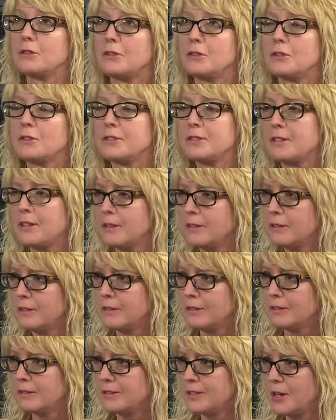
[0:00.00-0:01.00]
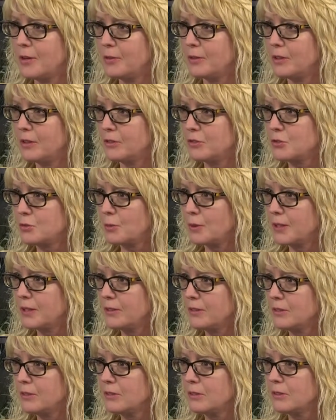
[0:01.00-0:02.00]
your son is now in his
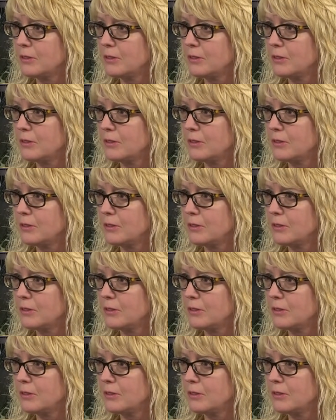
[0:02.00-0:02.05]
20s?